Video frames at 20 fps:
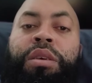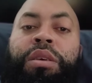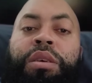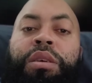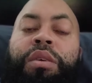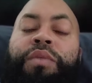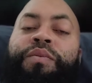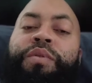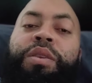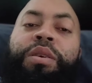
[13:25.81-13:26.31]

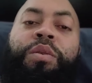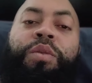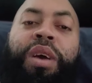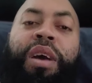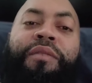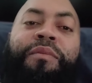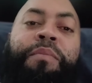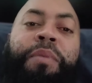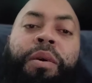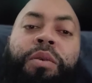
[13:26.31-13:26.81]
if you don't
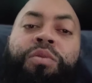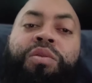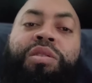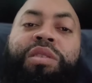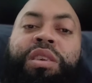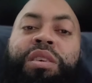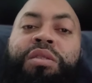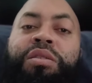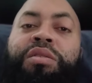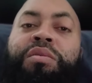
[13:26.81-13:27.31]
have post
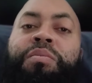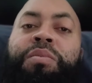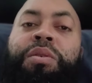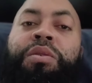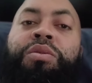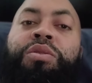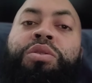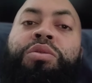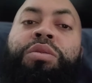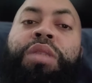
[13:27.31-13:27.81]
skills, bro,
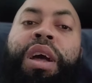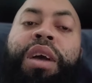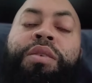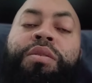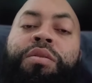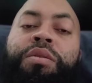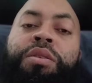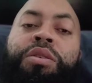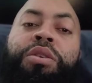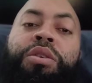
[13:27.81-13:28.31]
you
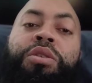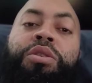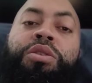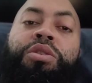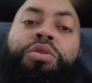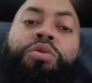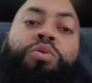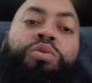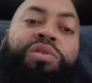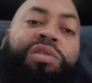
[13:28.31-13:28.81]
like you're
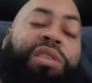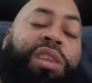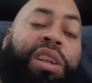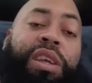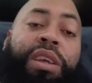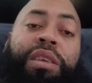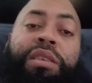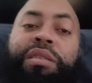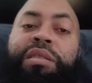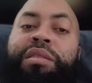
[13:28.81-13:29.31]

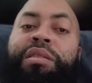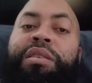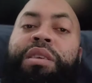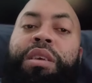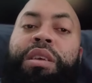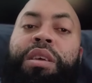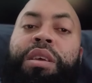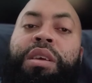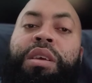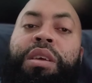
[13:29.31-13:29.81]
useless.
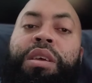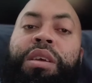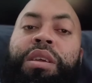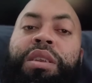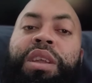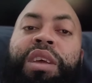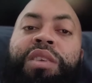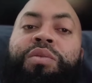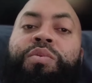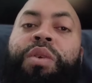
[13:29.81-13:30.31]

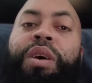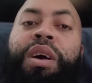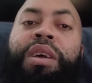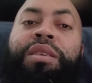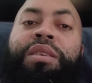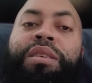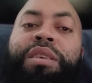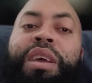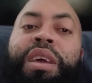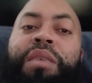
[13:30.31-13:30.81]
That's why I
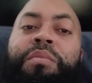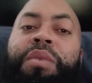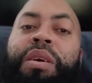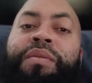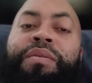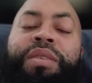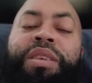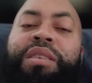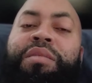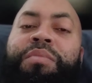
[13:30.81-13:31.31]
say my,
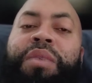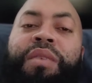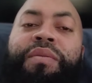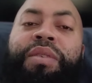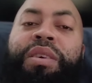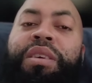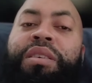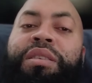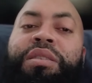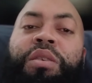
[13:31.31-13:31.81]
these
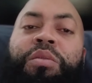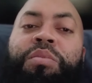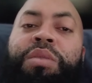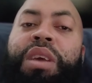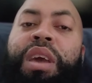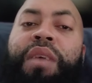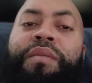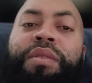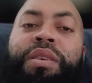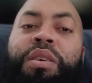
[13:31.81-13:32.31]
motherfuckers don't be
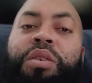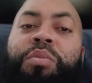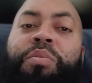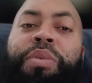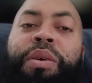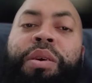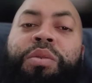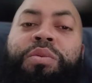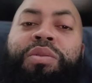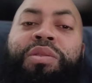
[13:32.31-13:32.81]
having no
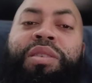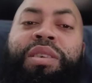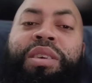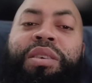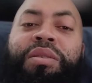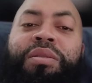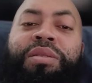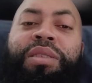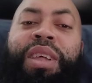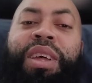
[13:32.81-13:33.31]
post
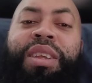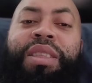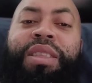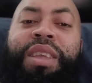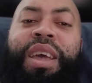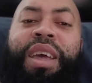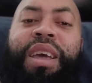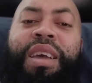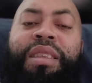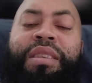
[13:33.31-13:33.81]
skills like
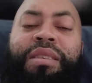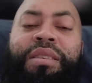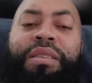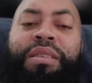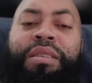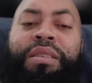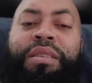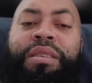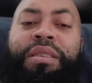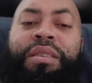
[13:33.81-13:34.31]
that.
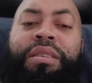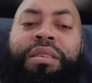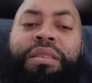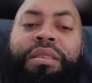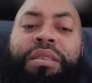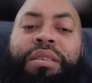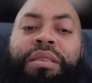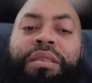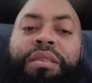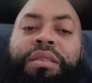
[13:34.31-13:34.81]

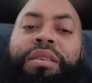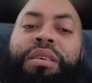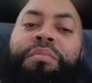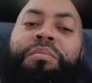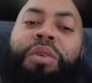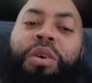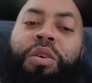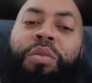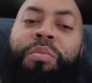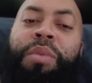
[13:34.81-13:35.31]
Come
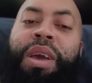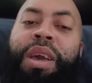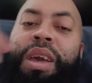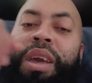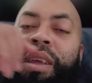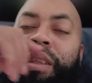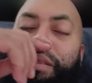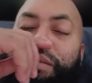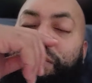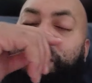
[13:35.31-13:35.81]
on, man.